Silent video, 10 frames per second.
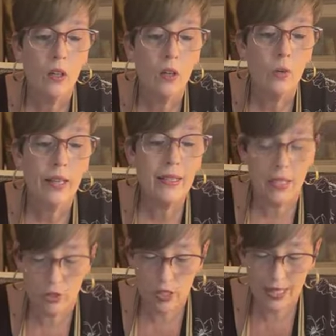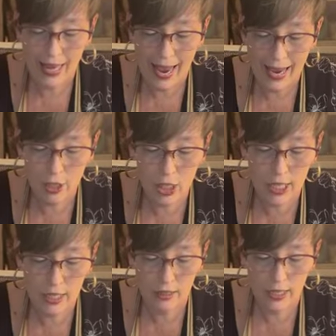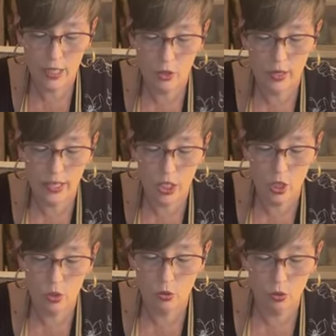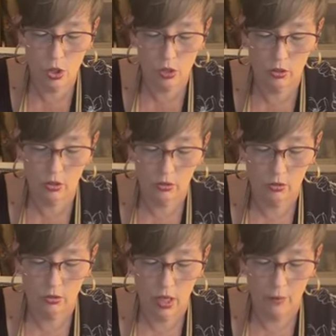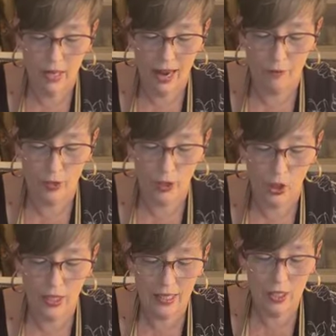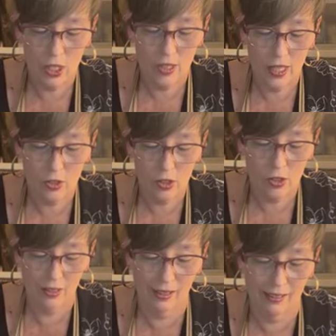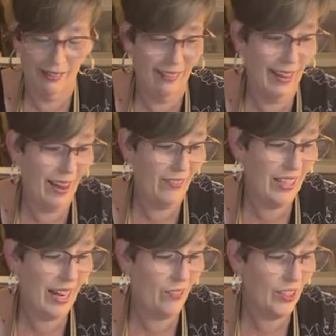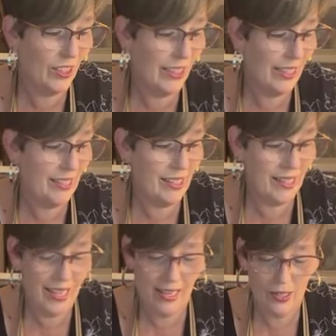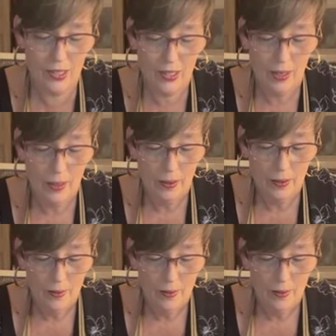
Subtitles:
Oh, if there's a gadget that you got to use, I'm going to have to look into this. I'm going to have to look into this.